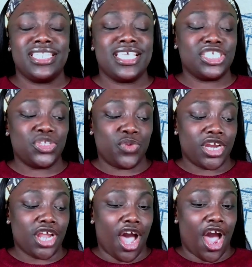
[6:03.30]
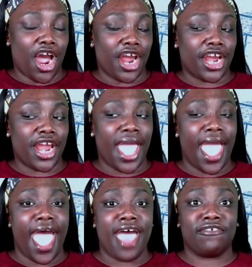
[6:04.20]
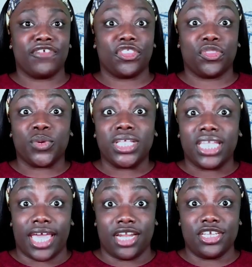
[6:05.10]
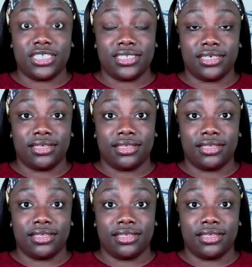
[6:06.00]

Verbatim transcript: Does the word R have three letters?